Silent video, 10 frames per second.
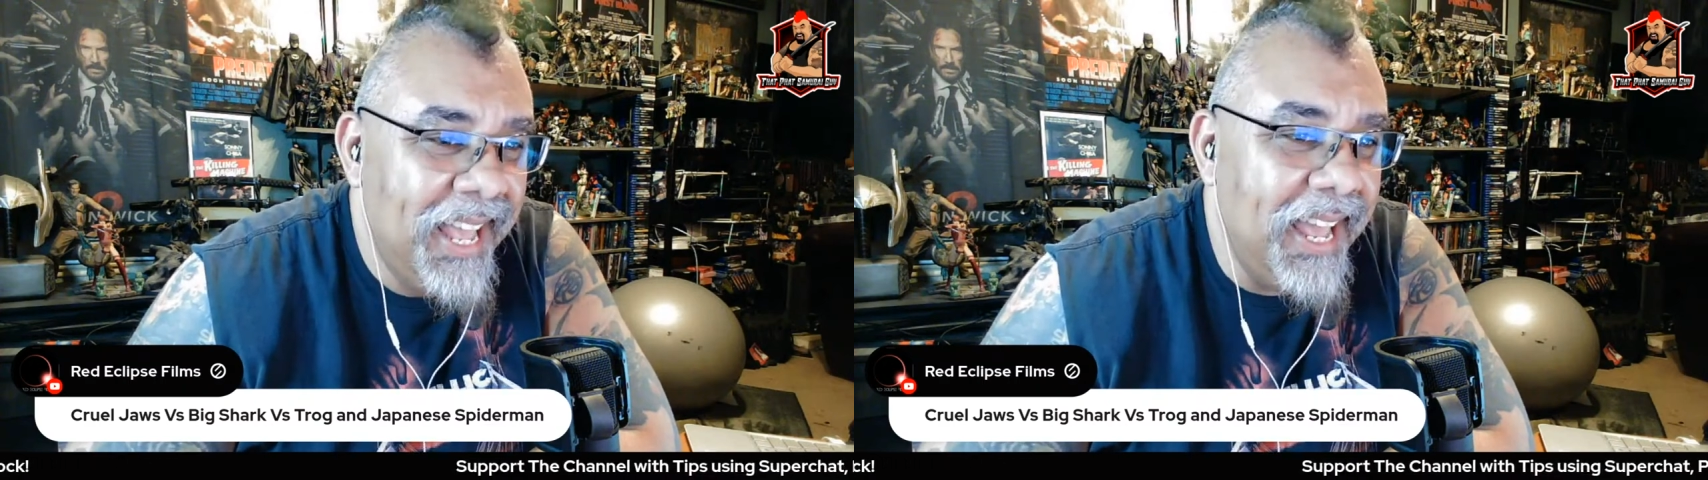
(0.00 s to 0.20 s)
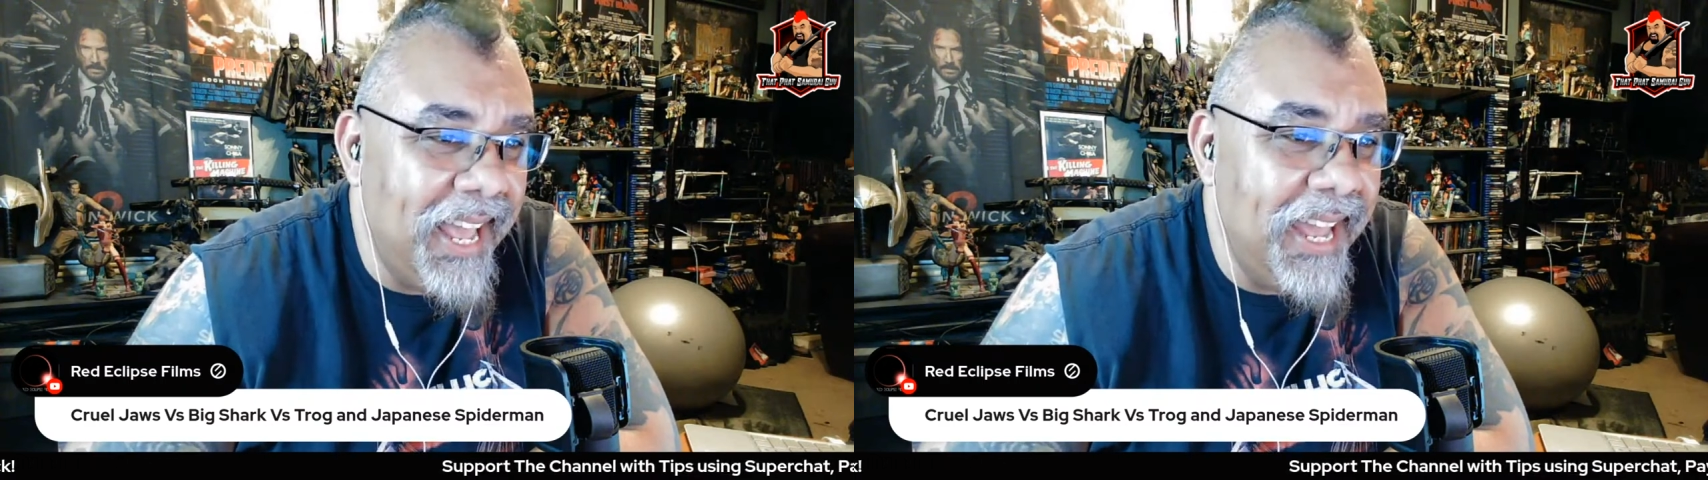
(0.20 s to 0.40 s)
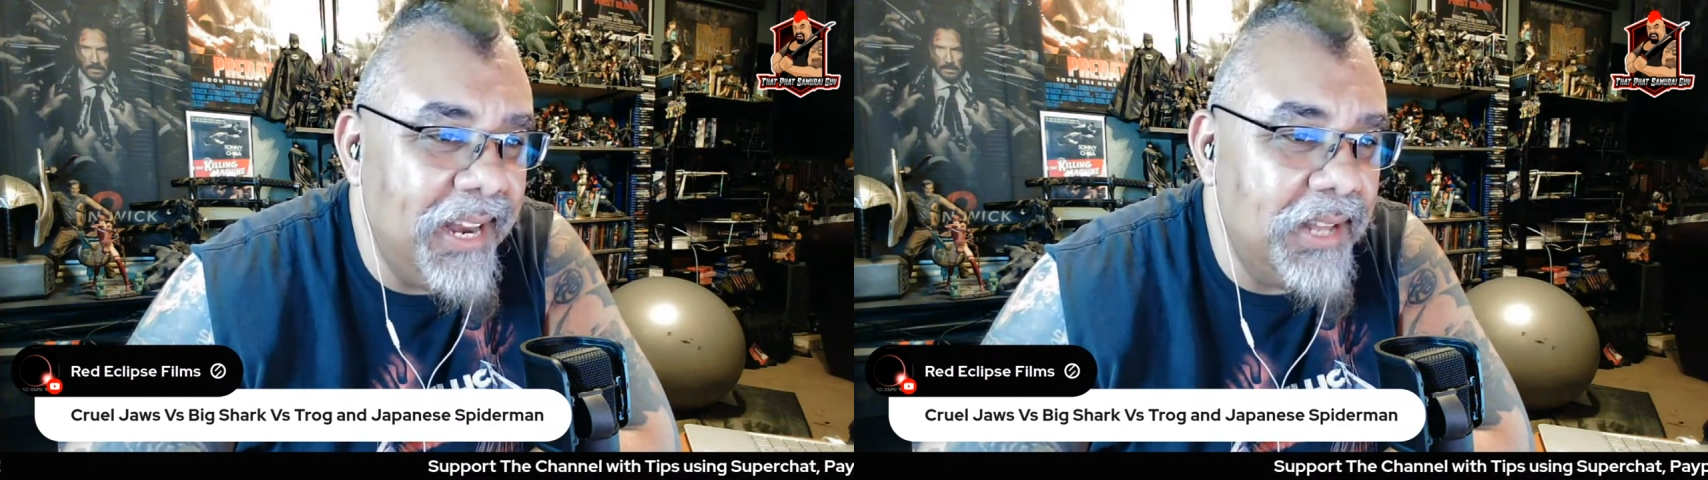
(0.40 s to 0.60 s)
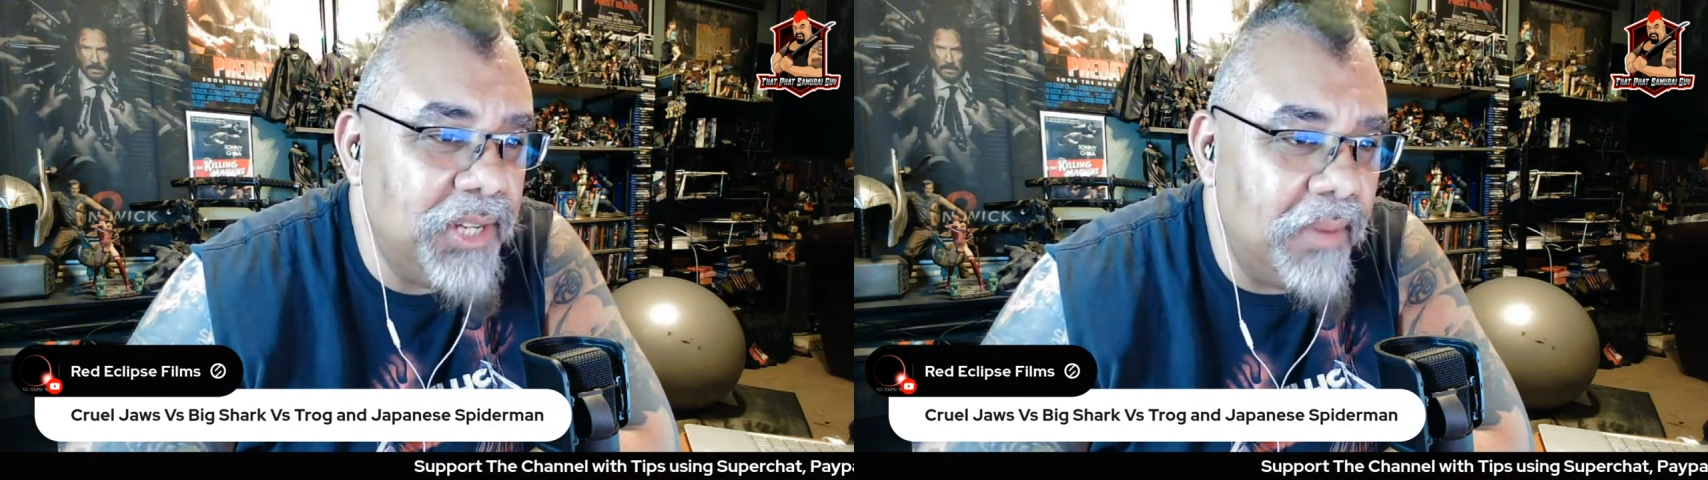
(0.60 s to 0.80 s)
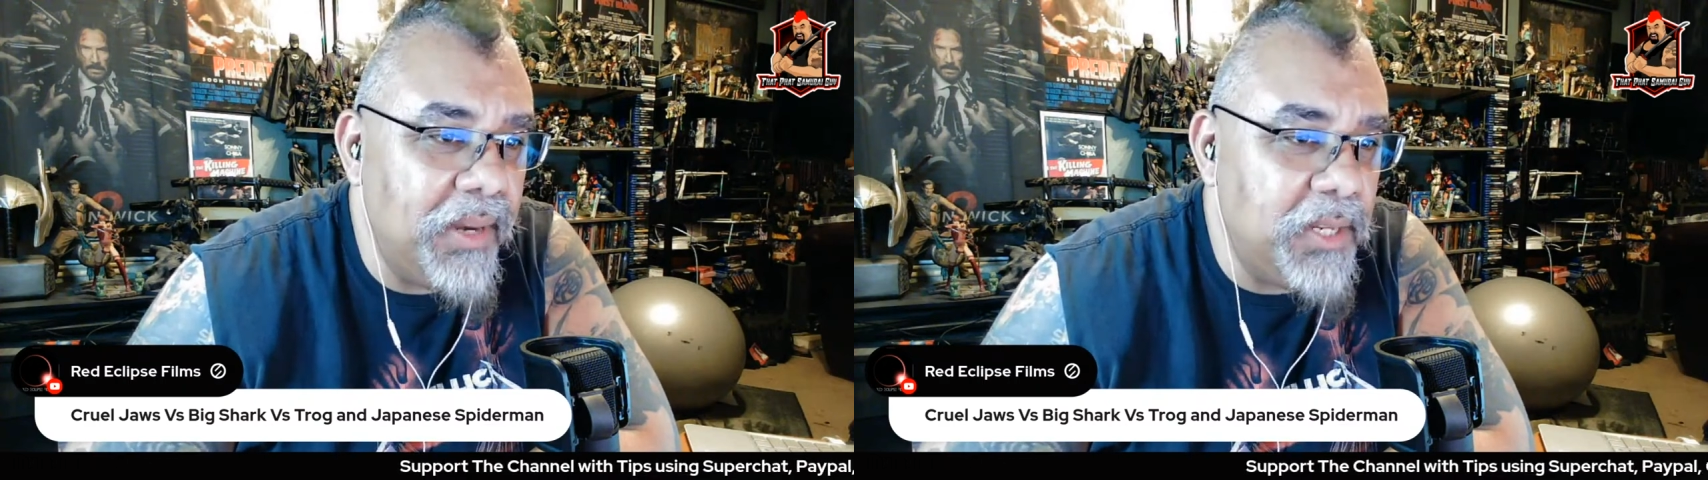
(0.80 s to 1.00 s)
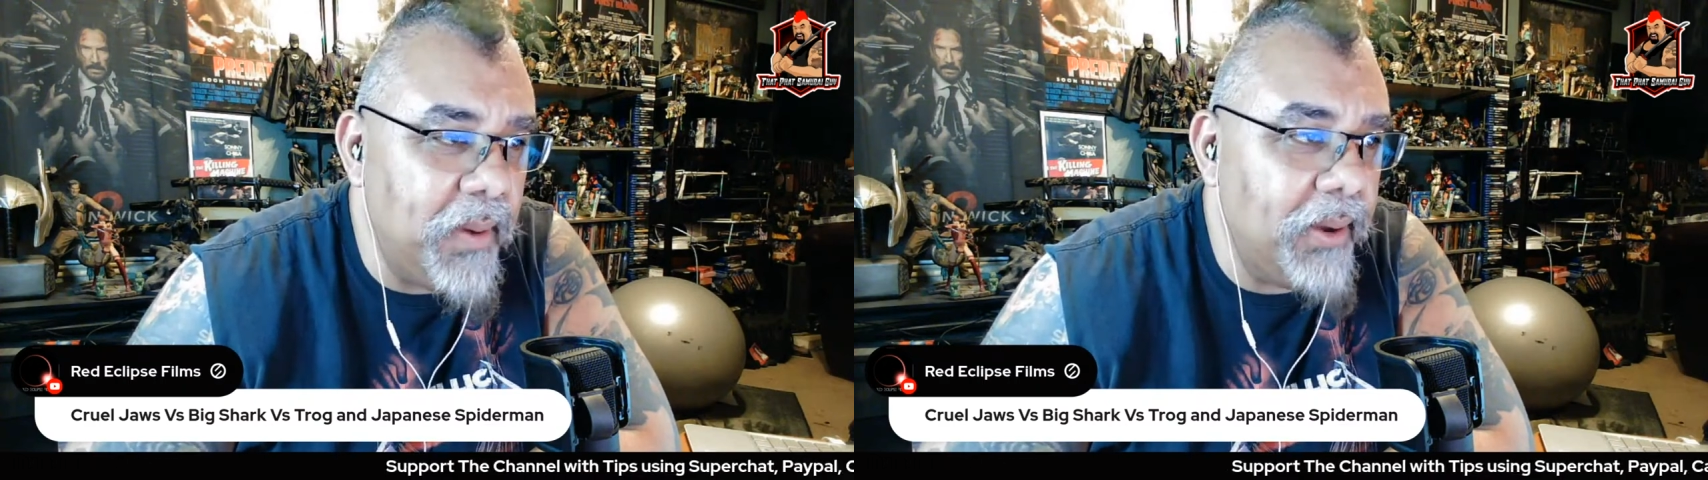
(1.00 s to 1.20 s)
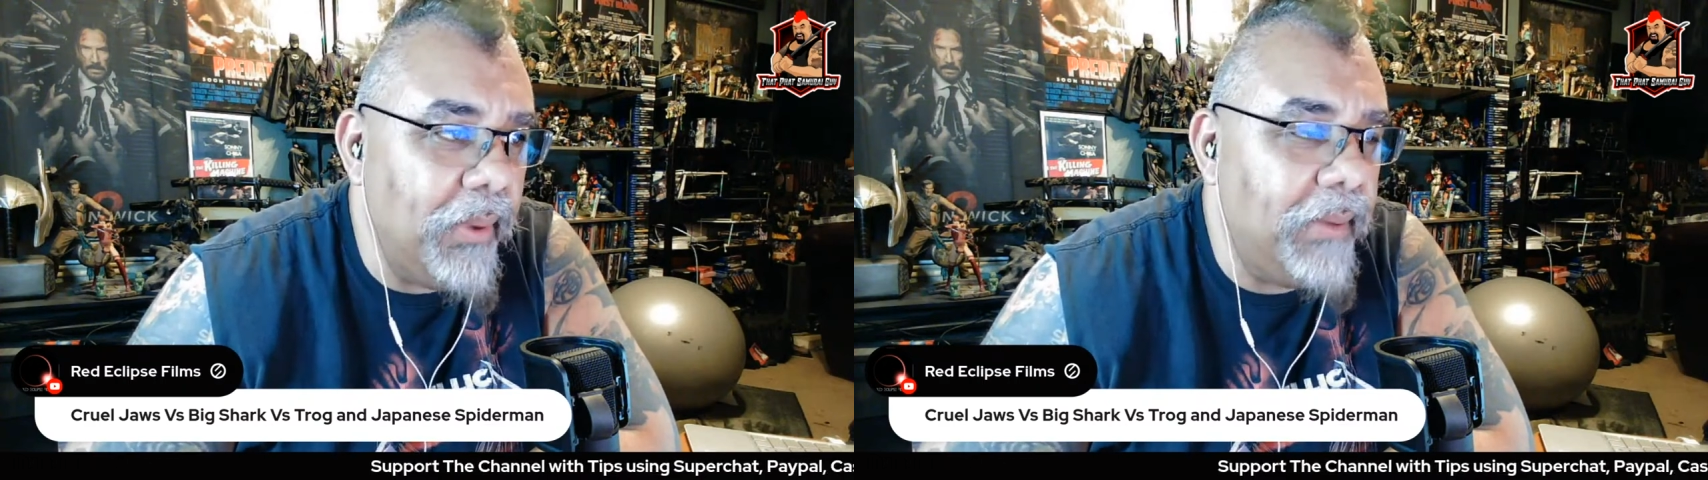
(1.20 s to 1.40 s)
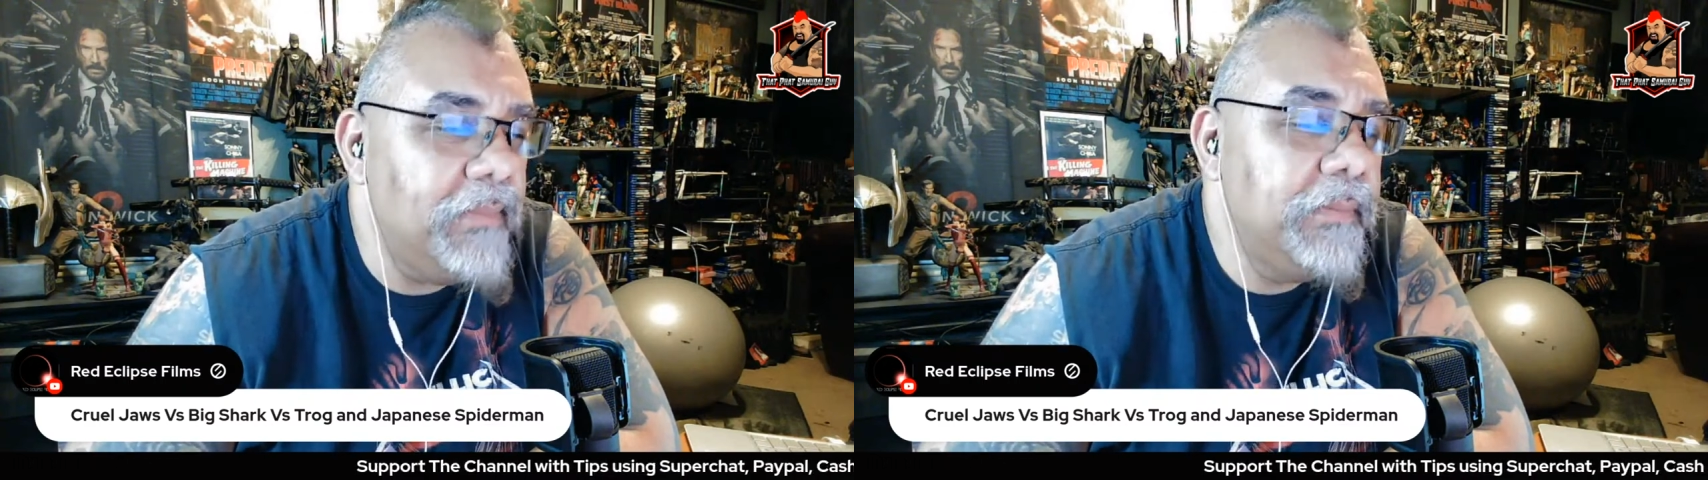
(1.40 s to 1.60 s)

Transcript: and Japanese Spider-Man,